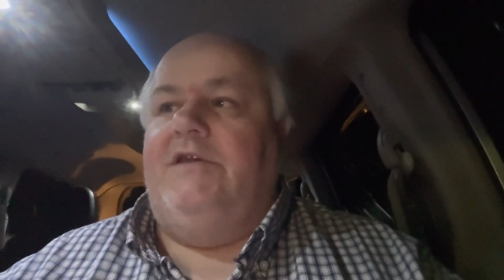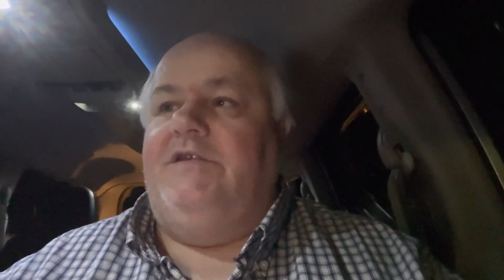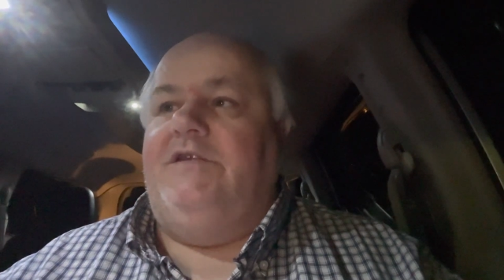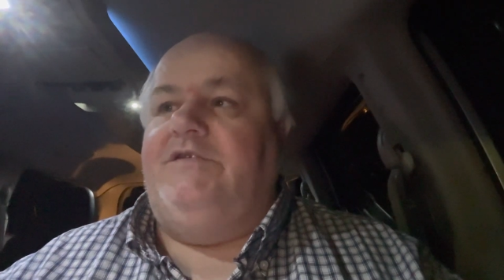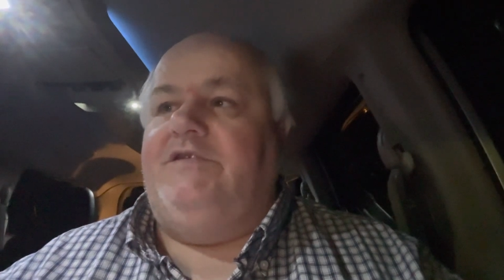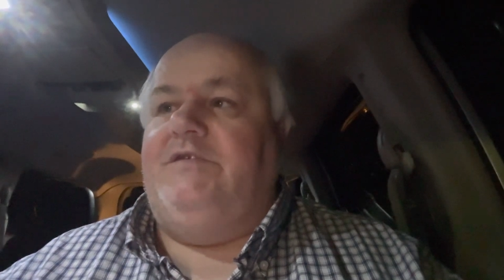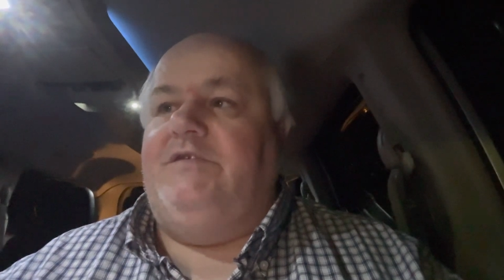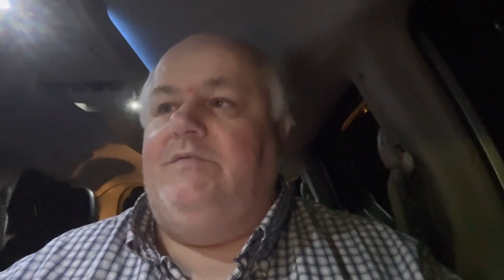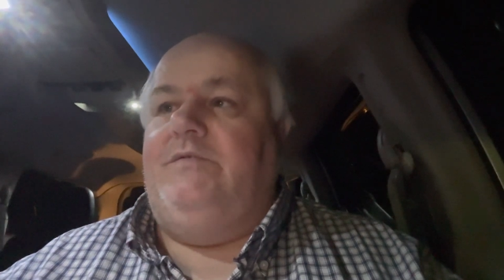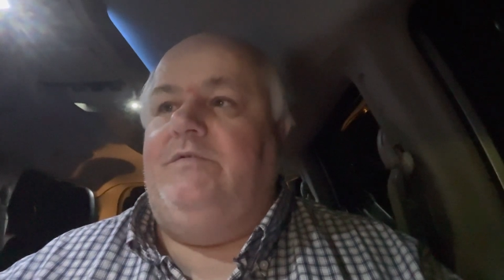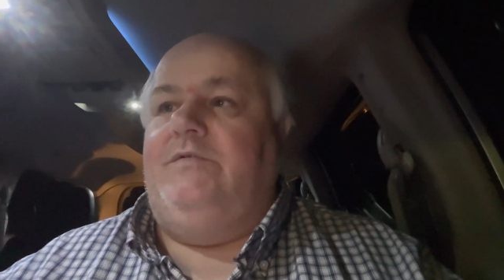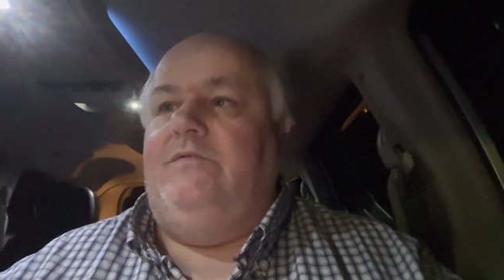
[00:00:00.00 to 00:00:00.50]

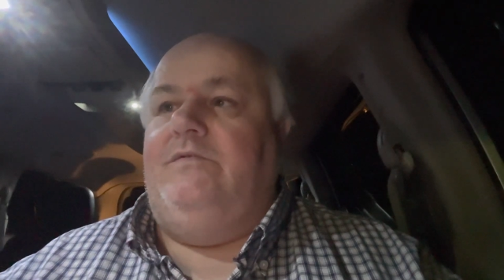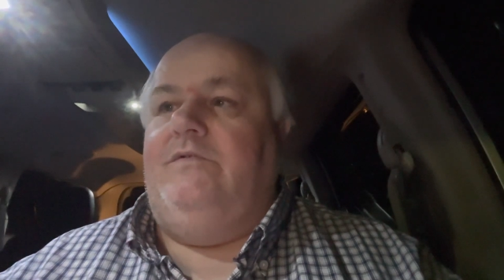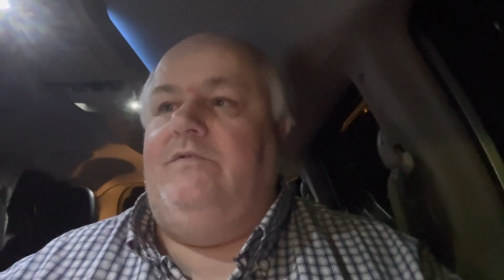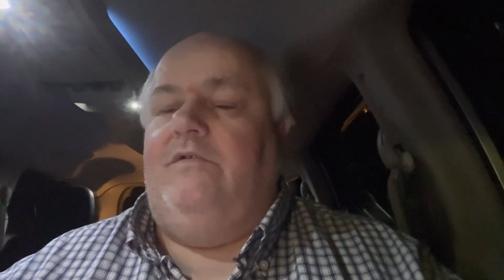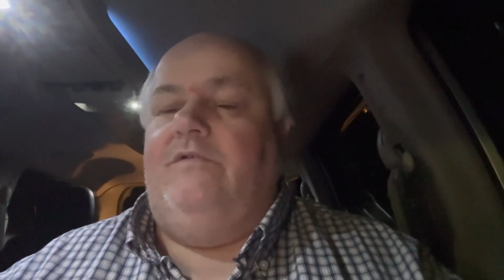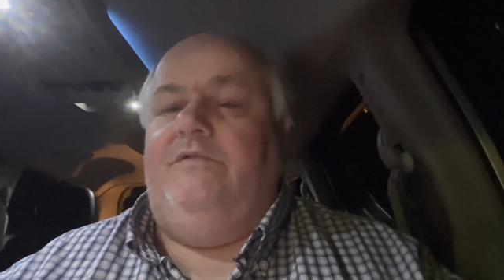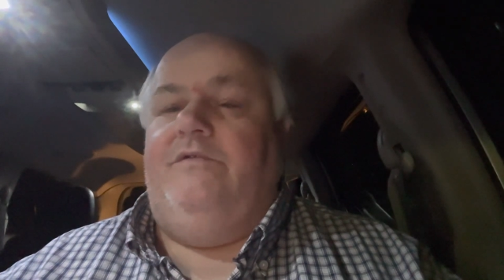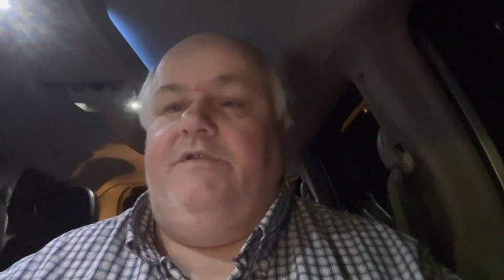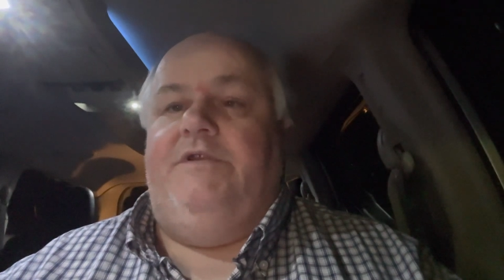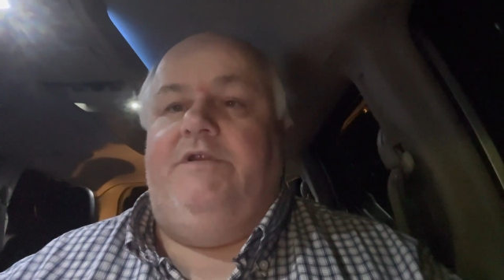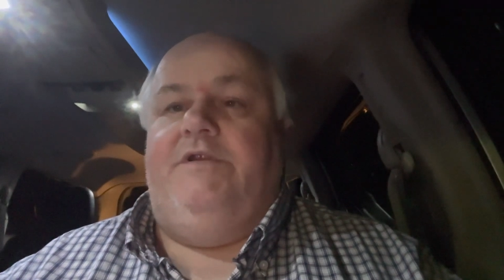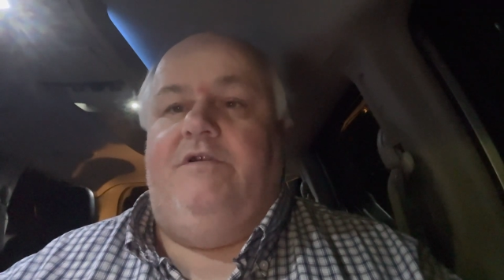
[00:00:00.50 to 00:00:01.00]
to
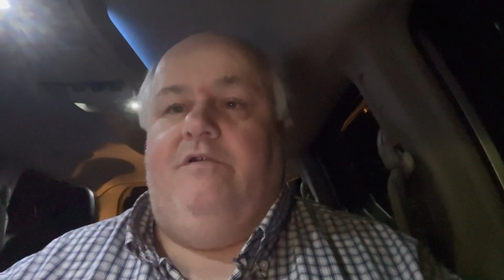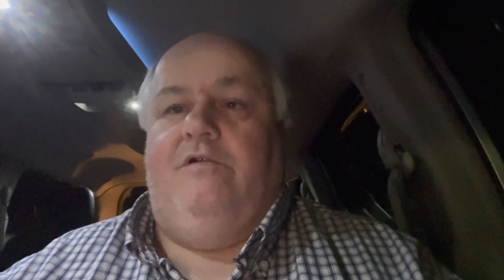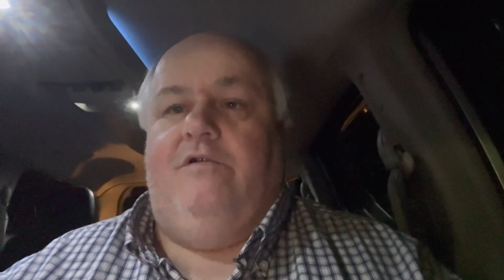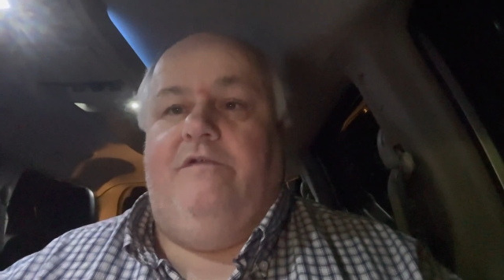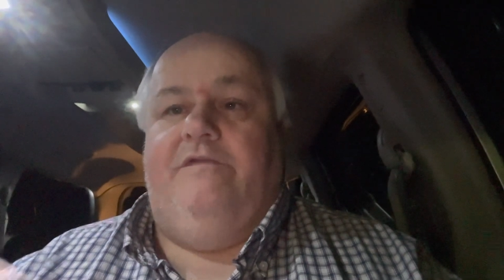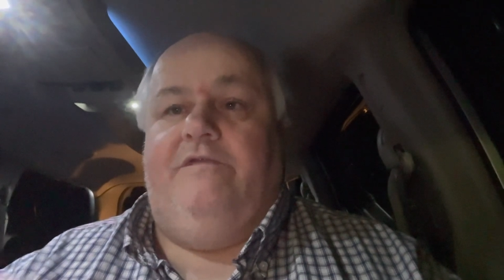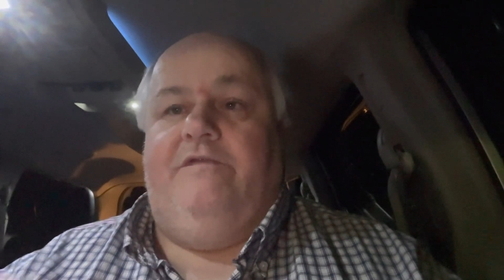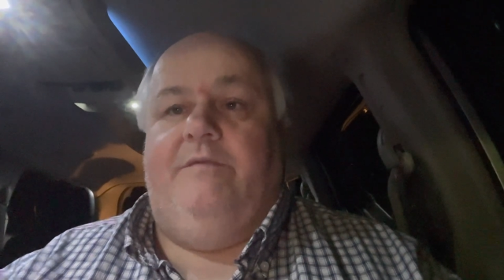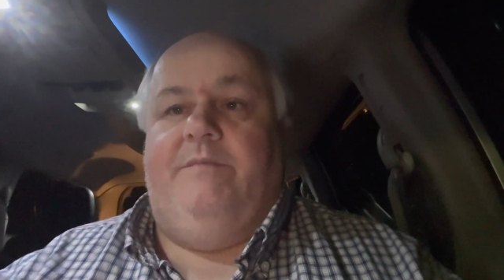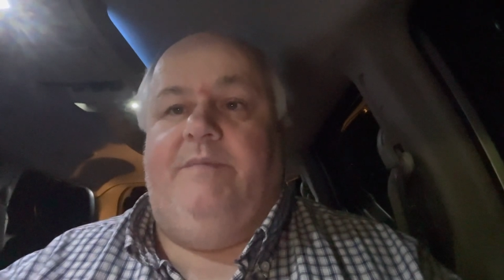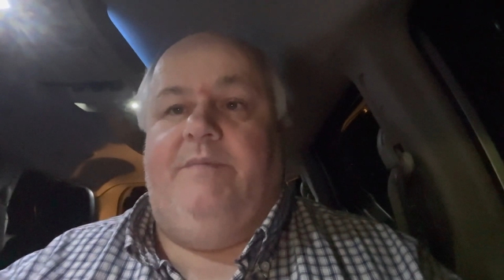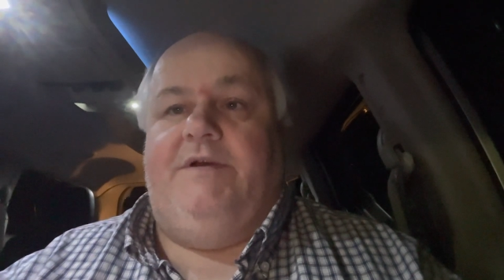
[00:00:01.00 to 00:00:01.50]
on the
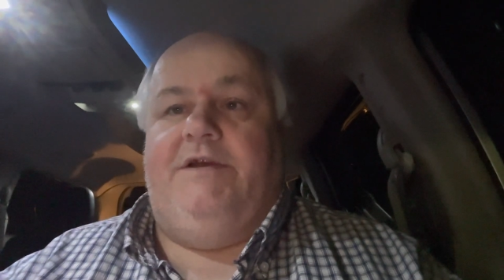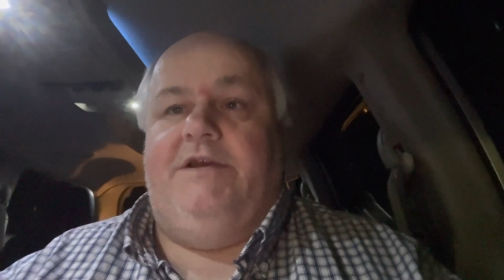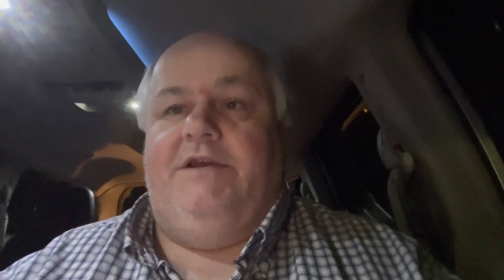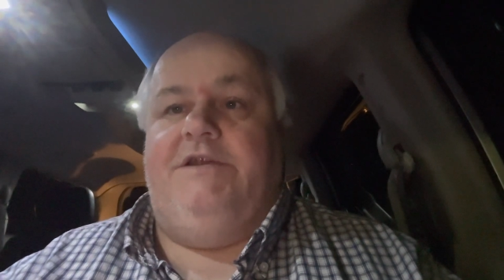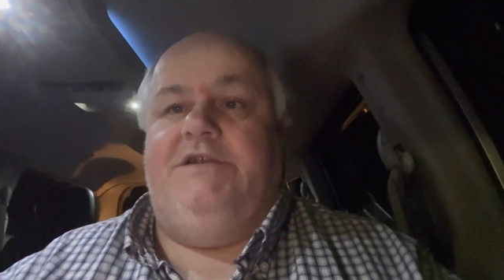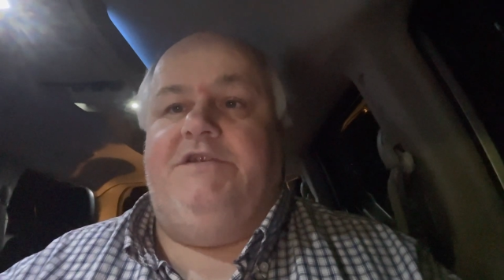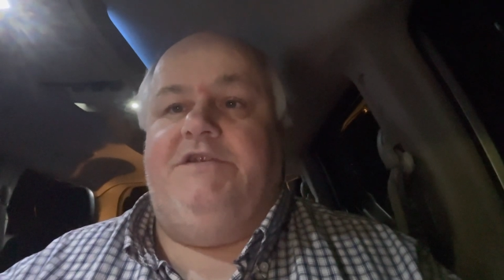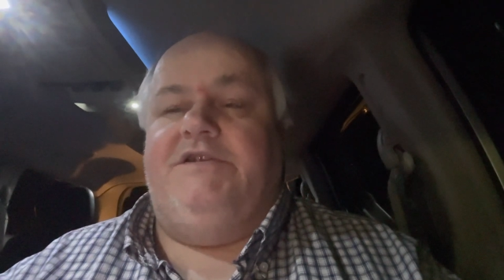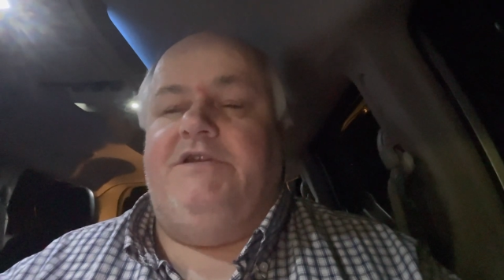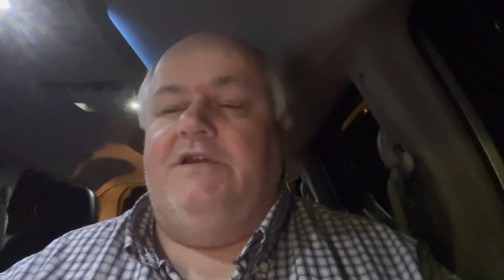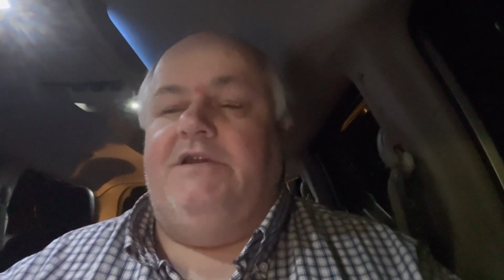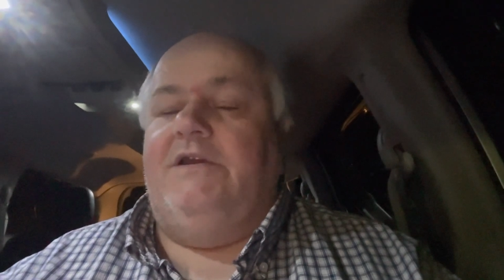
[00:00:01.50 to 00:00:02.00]
offer
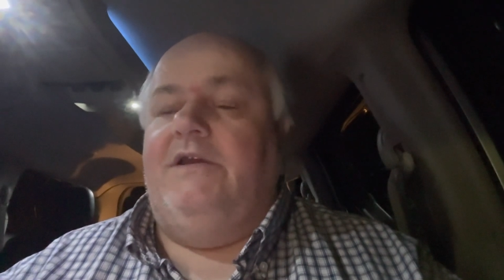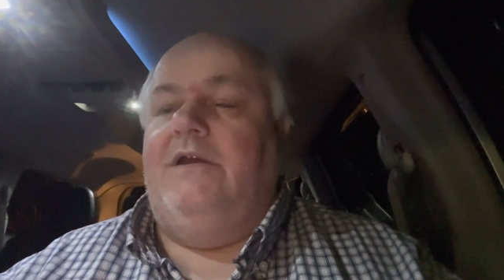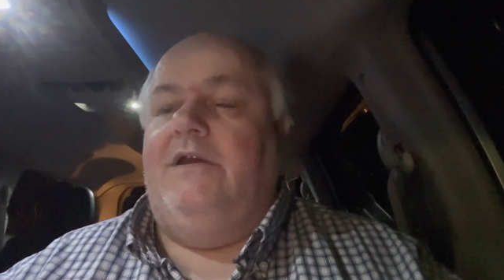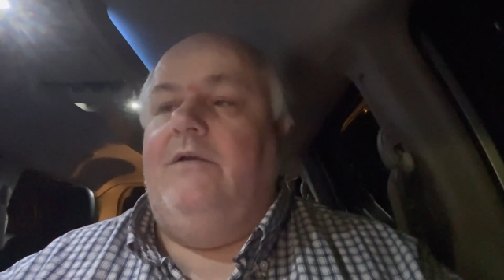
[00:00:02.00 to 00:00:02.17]
page